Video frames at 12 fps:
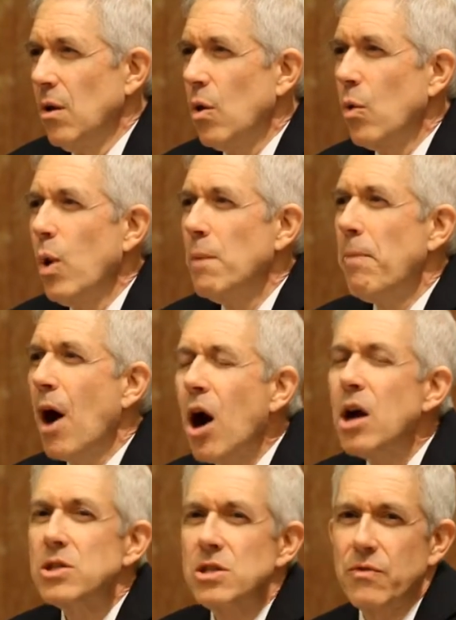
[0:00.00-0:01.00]
Or what
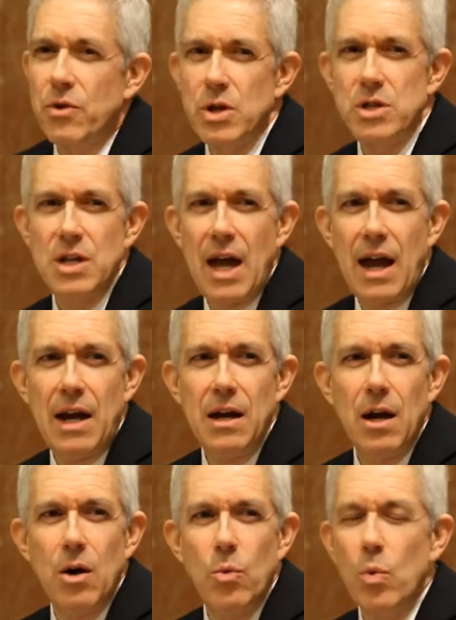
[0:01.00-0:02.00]
parts of
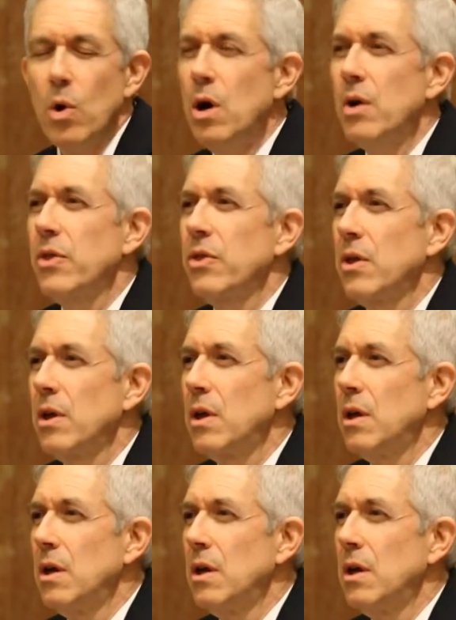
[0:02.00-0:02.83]
Christianity are worth